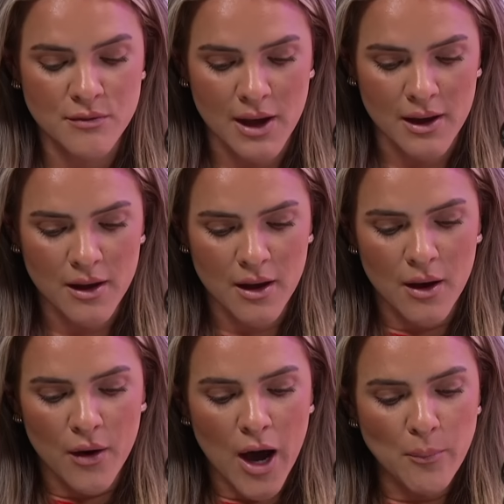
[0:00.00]
of it.
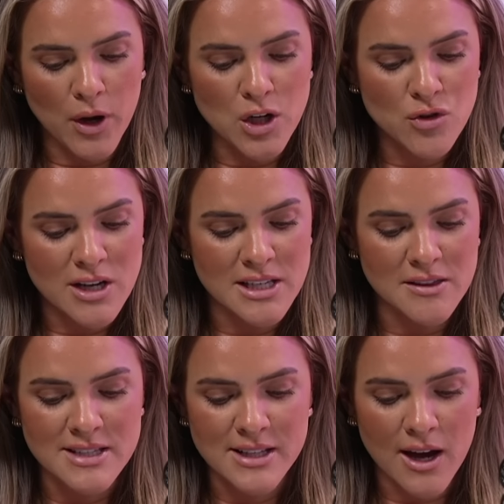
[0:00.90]
I'm not interested in
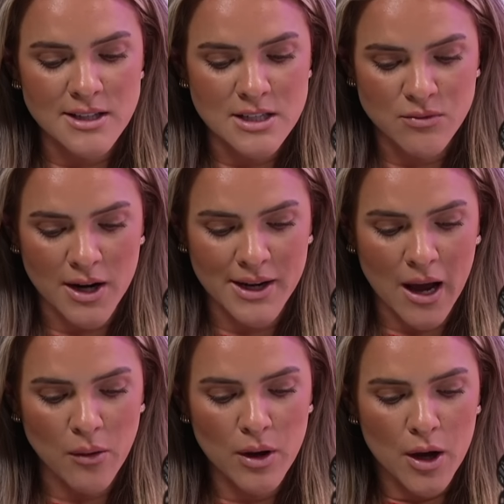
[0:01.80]
the slightest right
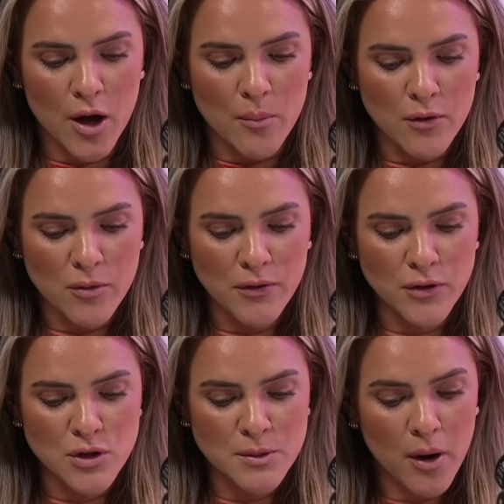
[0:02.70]
now, but from a
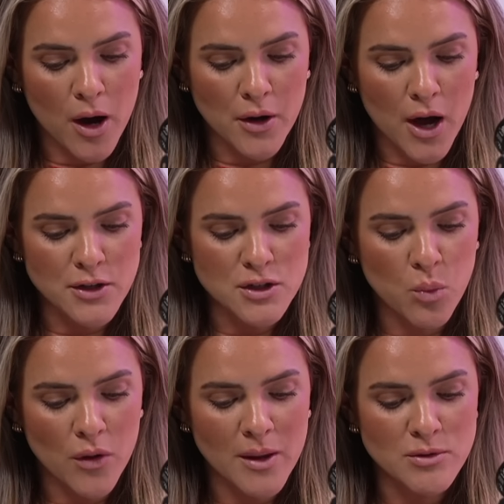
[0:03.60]
future partner, I
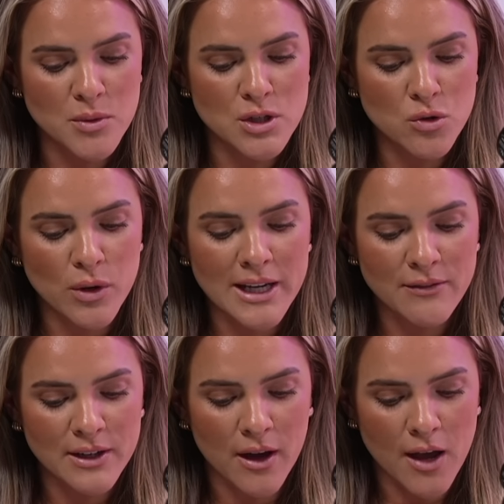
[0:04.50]
just want them to enjoy
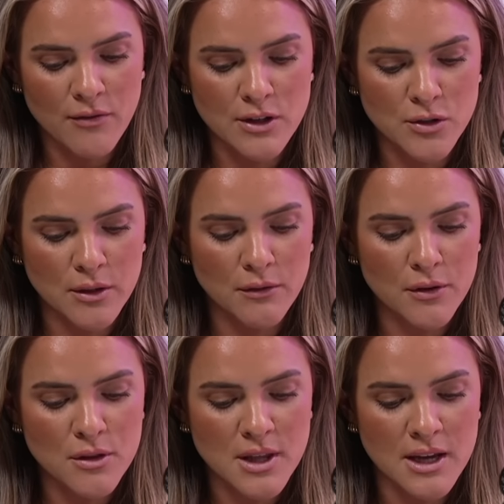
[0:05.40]
living life and doing
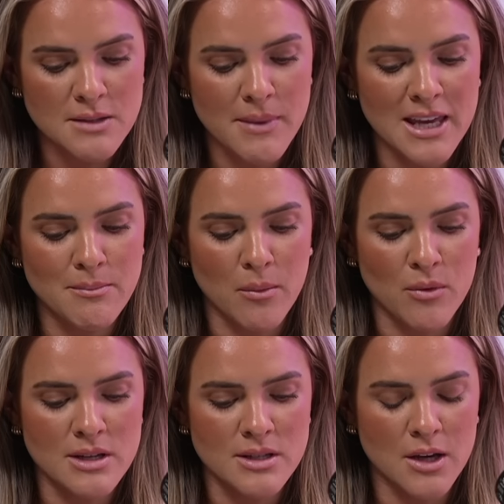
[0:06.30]
fun things, making
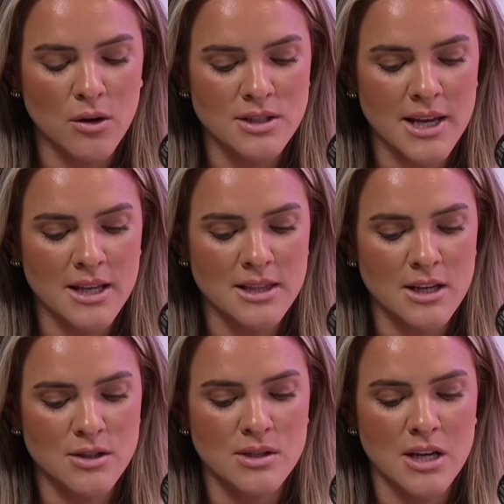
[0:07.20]
memories, and not taking
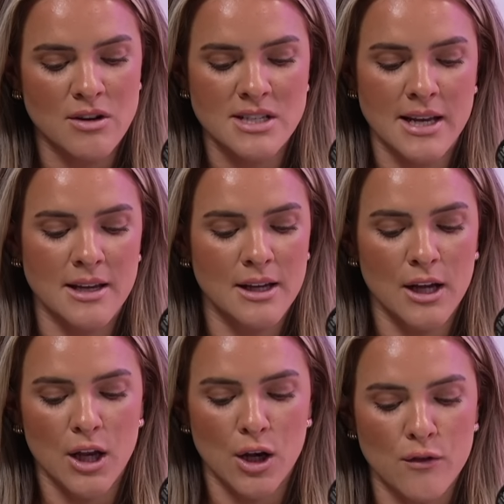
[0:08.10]
things too seriously.
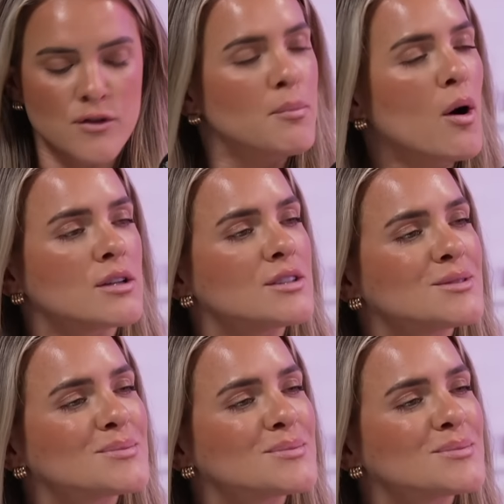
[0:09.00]
Love the pod.